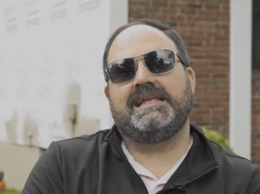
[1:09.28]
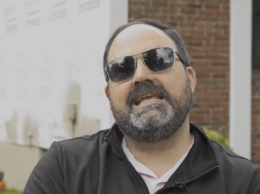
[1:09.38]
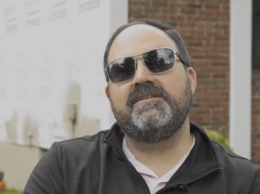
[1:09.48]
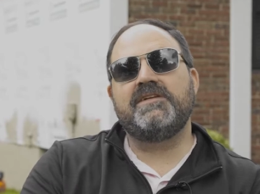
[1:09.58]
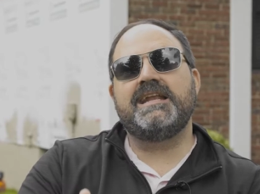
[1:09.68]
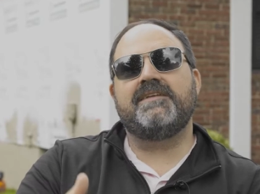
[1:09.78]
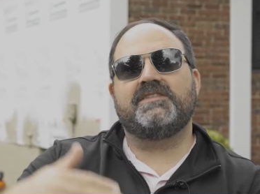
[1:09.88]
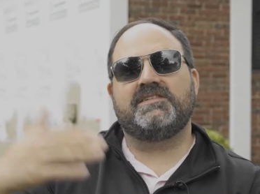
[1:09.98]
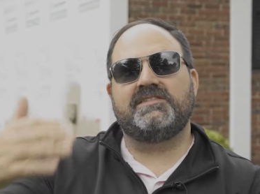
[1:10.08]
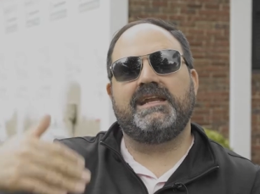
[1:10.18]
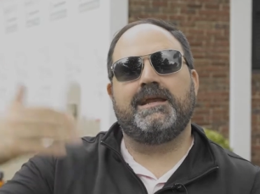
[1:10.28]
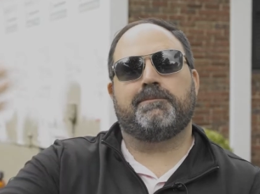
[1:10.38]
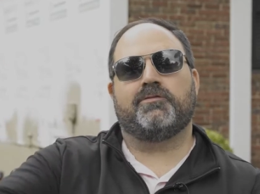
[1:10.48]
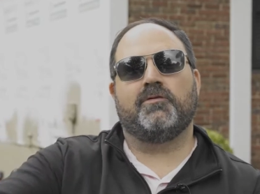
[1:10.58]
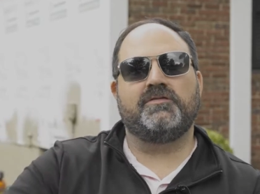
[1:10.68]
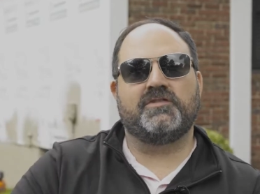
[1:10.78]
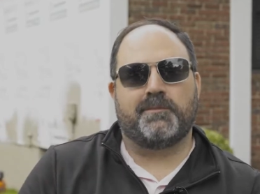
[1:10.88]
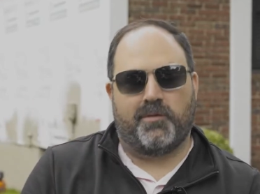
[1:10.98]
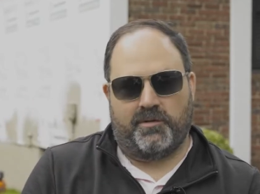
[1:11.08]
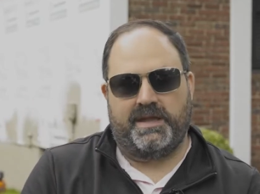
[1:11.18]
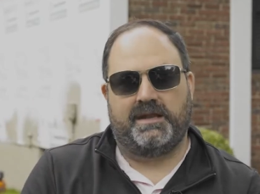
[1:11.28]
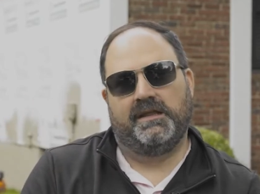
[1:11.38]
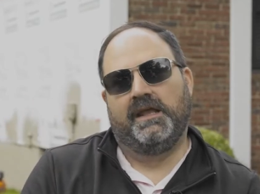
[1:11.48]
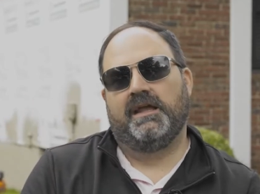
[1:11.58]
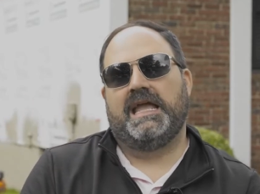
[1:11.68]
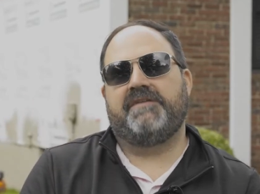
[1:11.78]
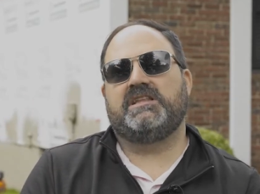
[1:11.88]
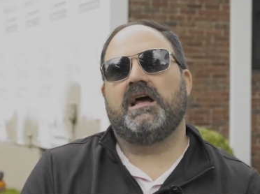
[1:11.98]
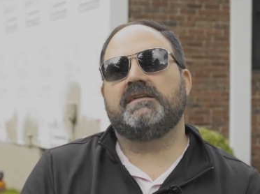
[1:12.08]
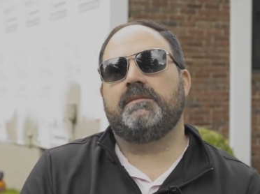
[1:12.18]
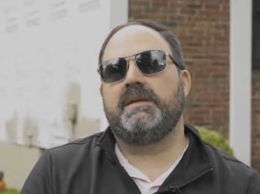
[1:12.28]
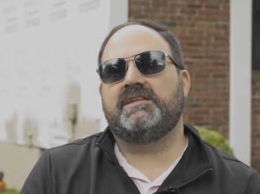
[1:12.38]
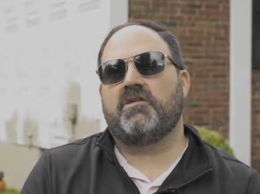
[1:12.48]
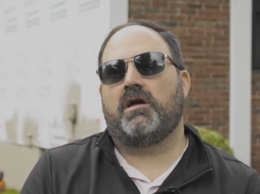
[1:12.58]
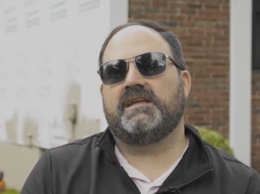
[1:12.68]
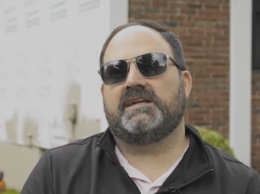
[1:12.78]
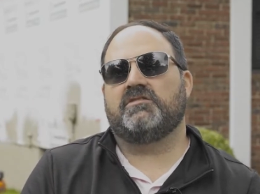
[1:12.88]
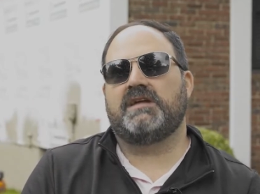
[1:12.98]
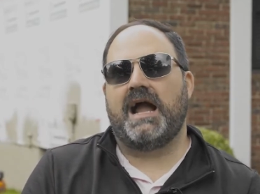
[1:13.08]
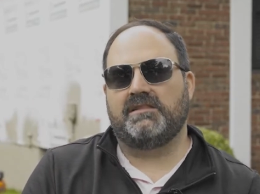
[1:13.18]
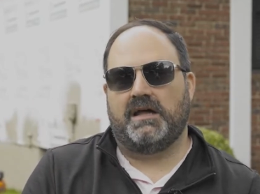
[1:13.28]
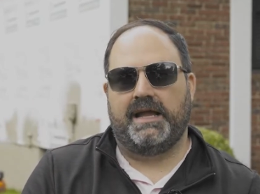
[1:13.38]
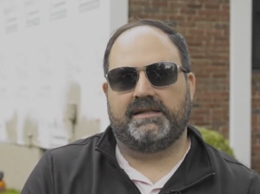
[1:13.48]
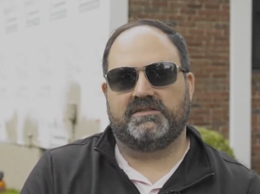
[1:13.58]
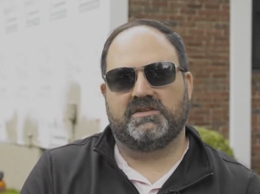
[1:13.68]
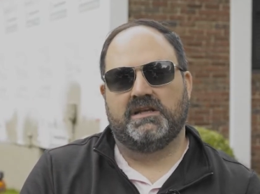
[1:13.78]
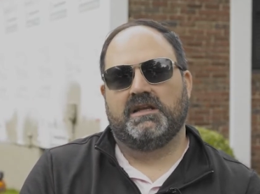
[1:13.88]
Even if the city approves your permit, if it doesn't meet their architectural guidelines,